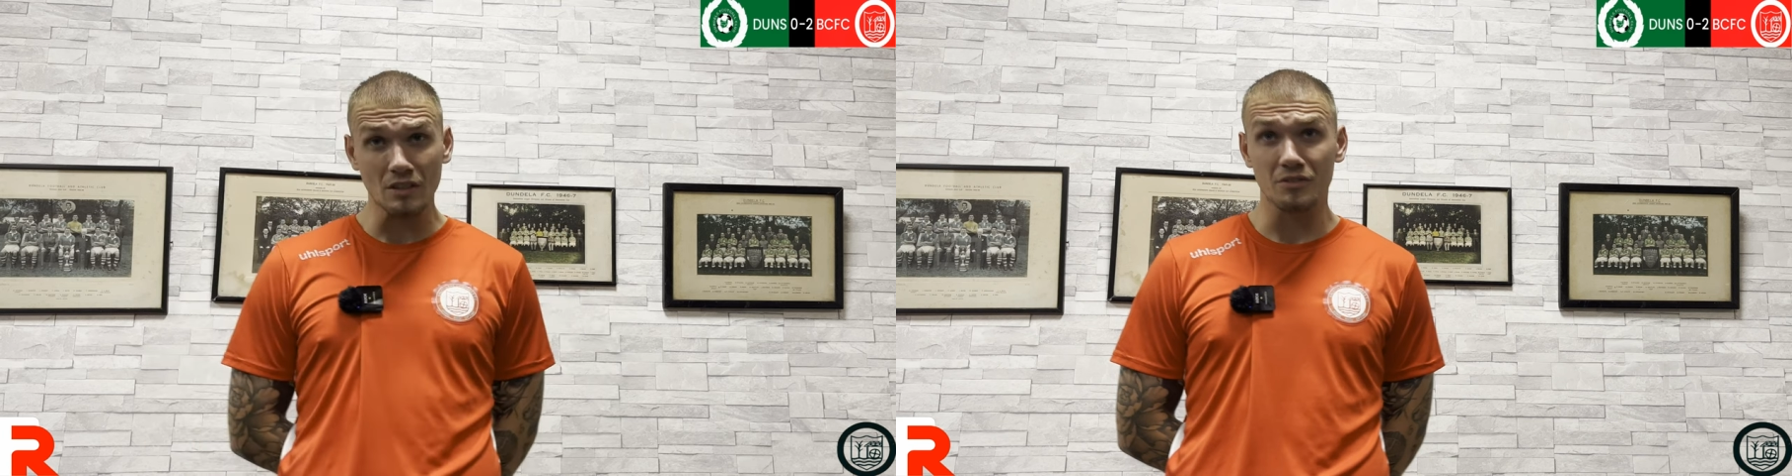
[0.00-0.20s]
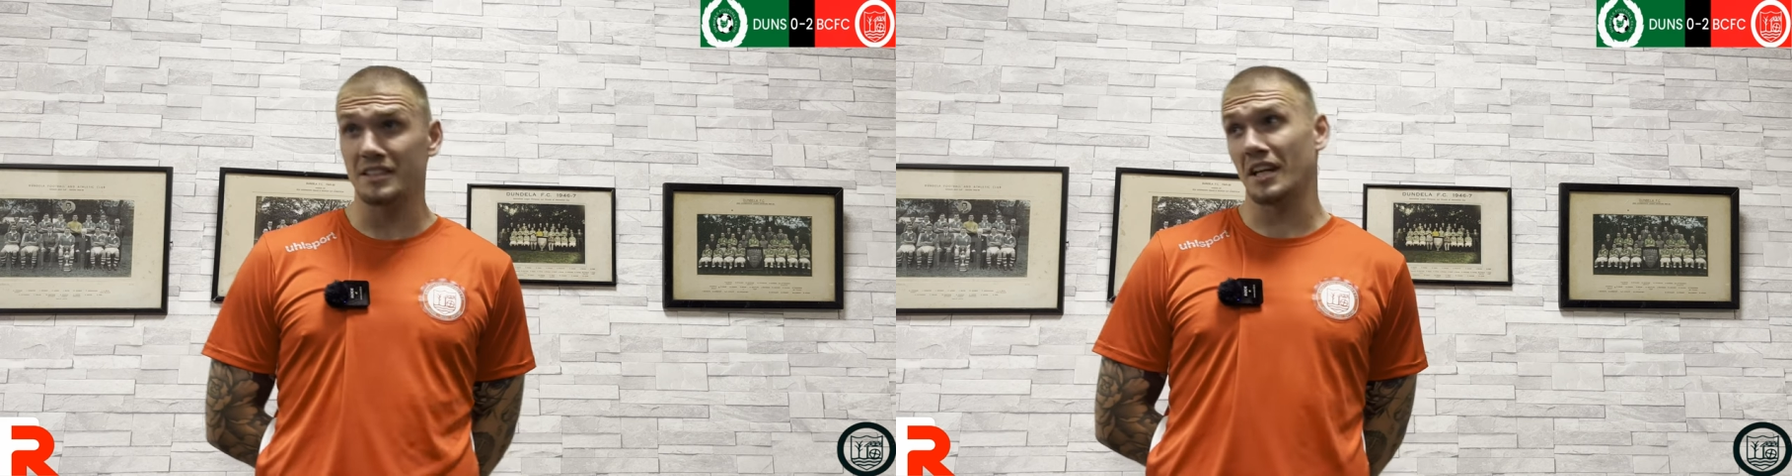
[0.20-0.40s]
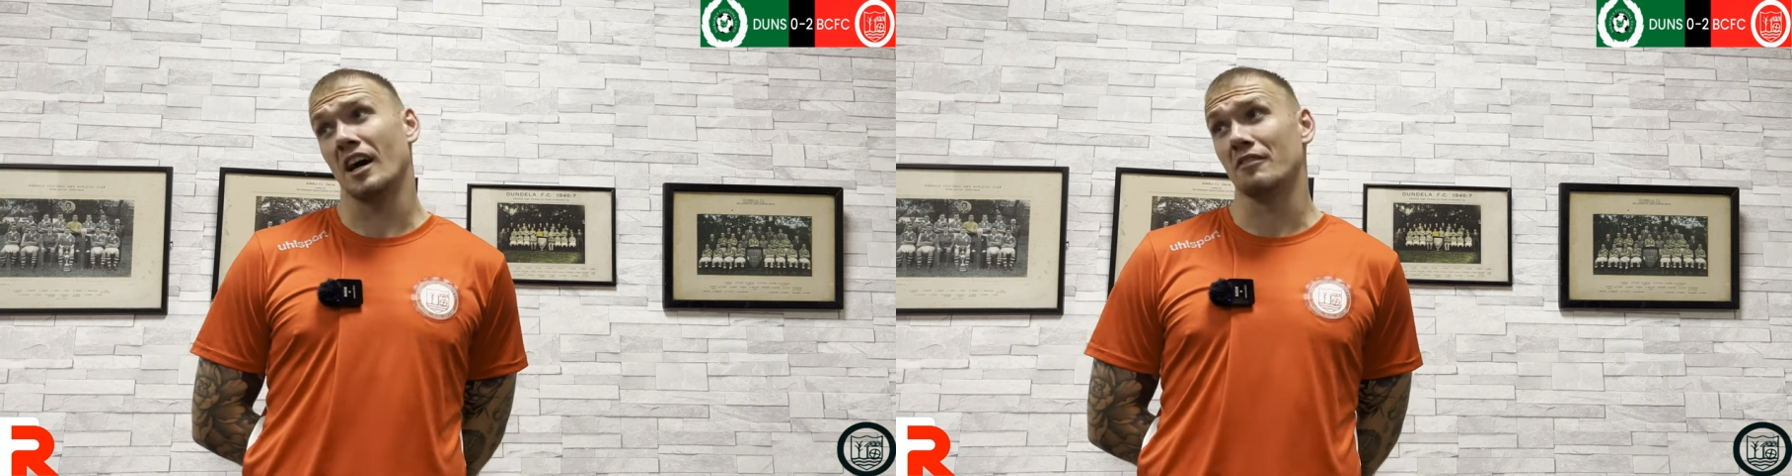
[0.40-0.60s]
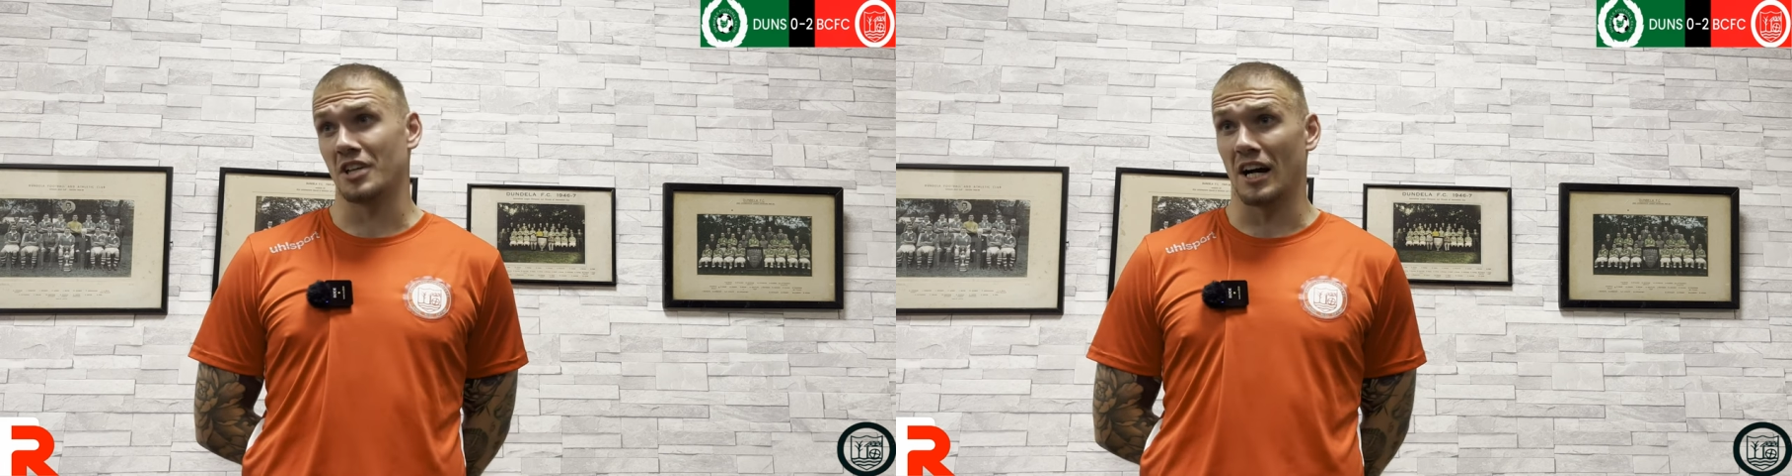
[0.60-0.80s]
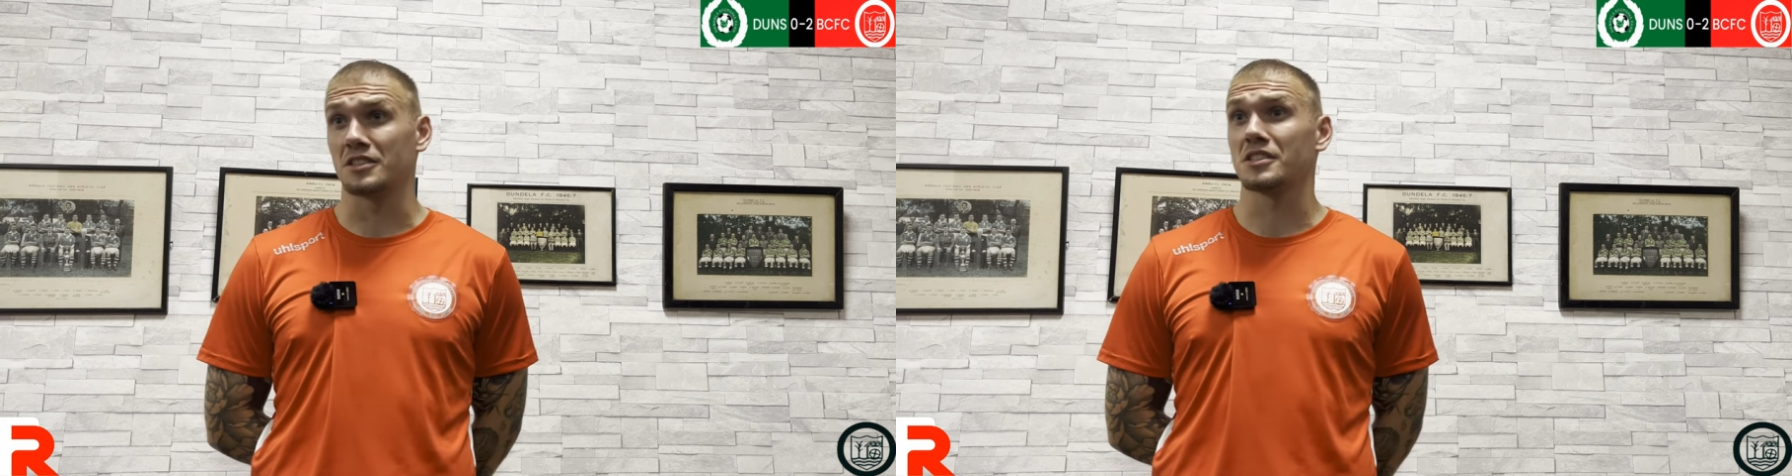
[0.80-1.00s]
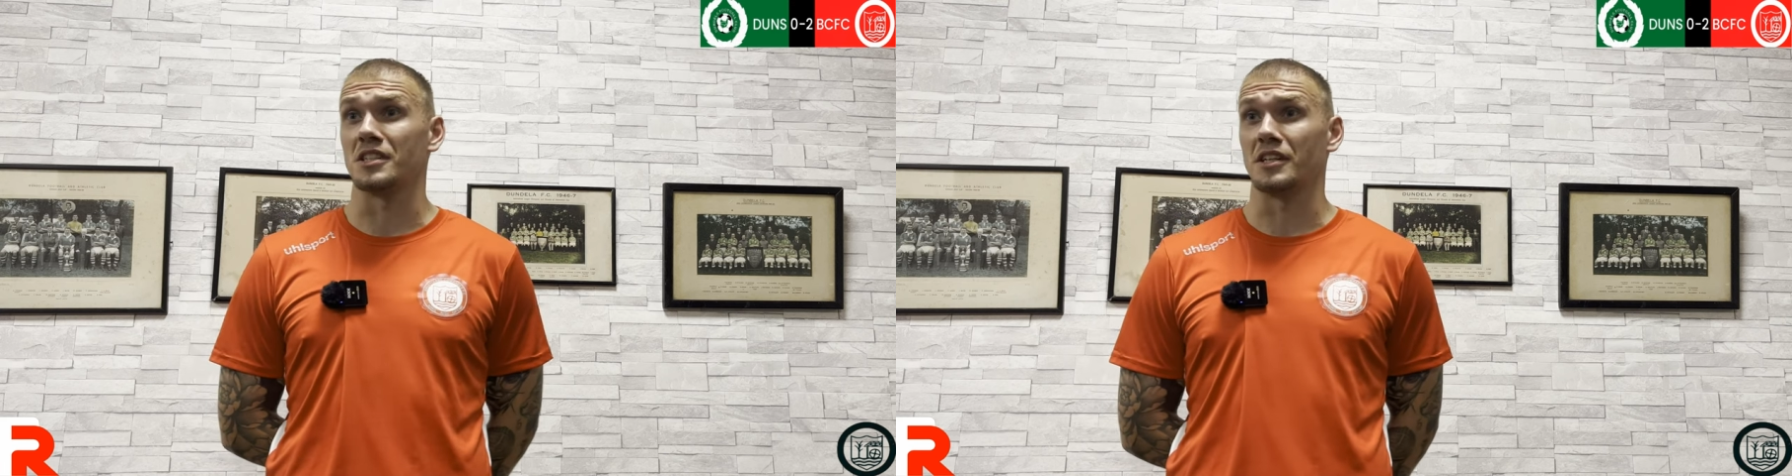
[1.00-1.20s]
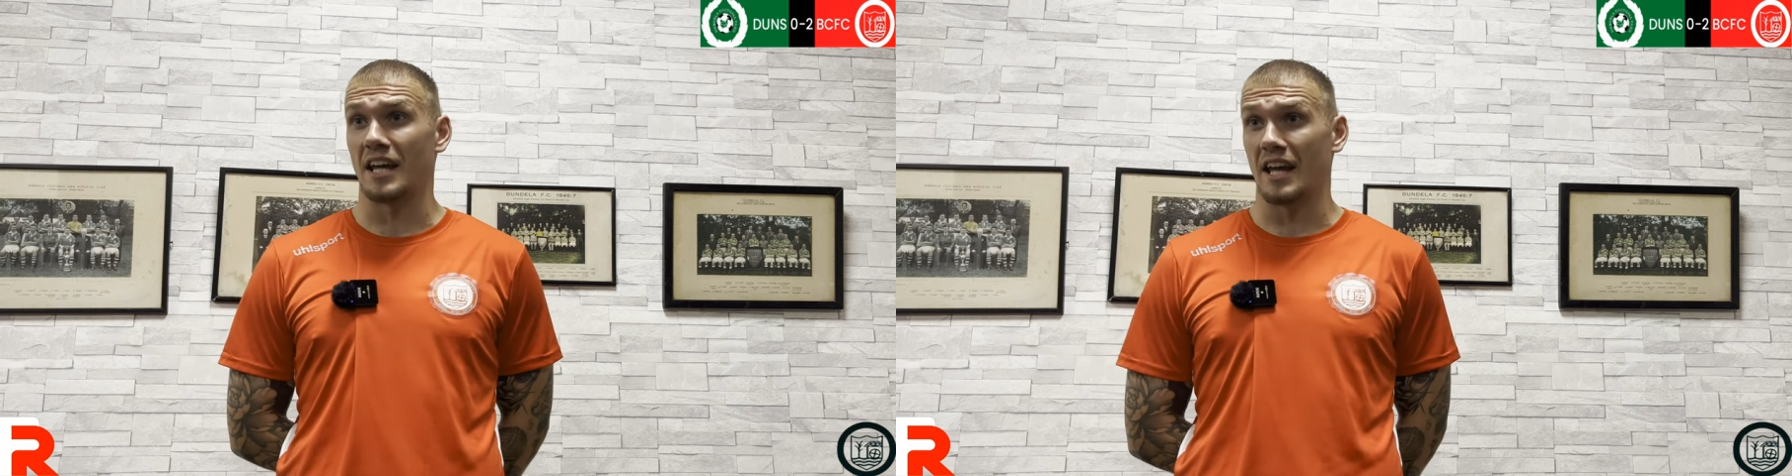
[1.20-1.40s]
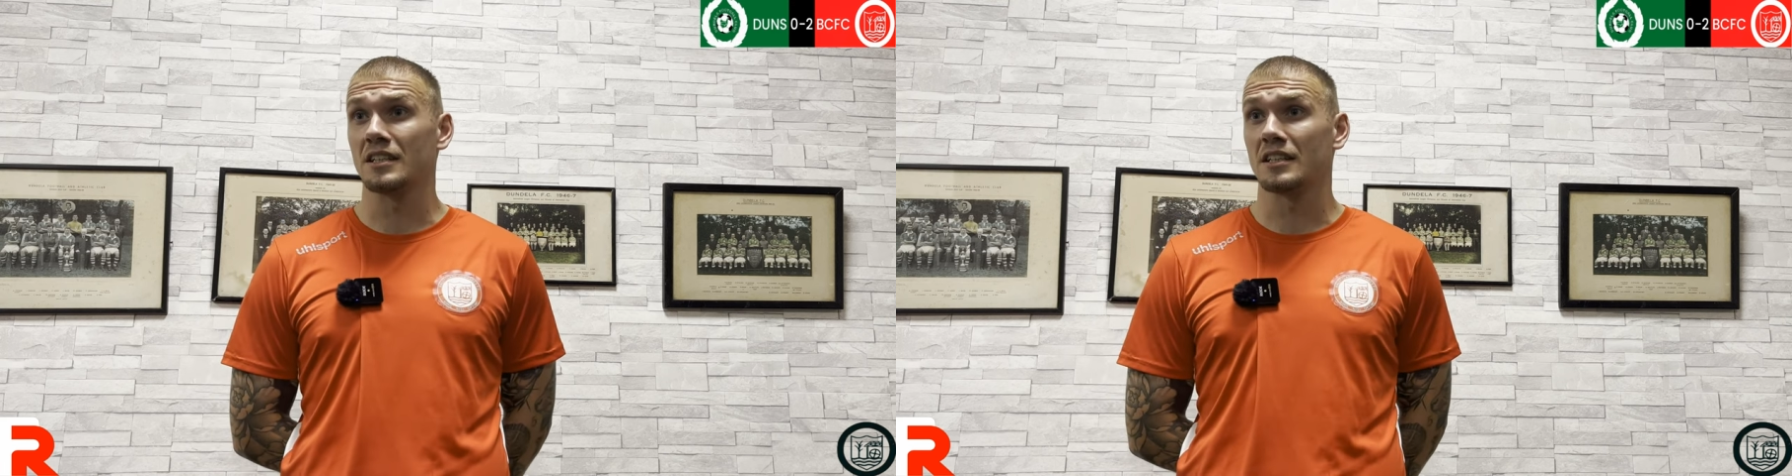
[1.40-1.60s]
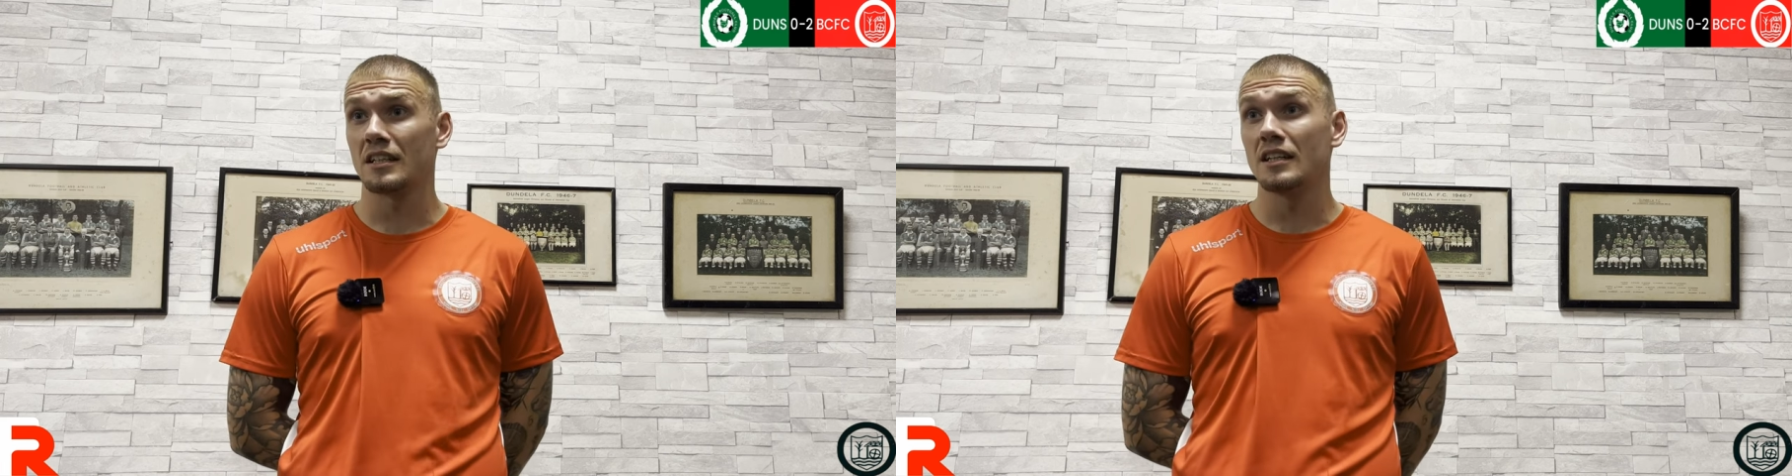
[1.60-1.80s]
they did have chances near the end.